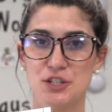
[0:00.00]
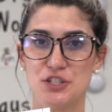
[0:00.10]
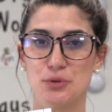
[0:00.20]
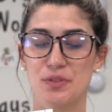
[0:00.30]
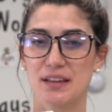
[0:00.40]

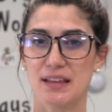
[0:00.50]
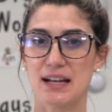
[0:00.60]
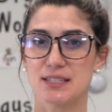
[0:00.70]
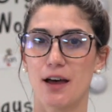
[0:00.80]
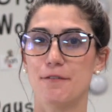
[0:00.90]
Do you think
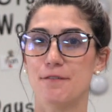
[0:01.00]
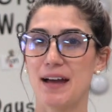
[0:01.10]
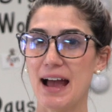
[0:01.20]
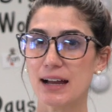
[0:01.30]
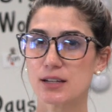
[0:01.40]
that's a
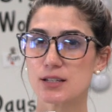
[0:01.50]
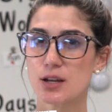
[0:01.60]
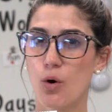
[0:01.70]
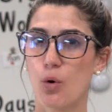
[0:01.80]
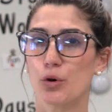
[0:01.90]
fact
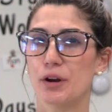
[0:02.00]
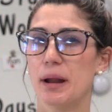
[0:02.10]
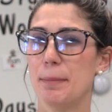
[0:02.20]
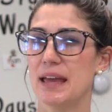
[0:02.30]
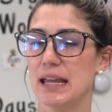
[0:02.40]
or an
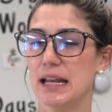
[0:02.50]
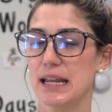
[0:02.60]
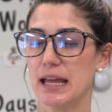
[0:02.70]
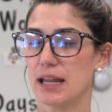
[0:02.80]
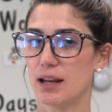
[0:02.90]

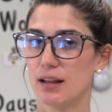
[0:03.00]
opinion?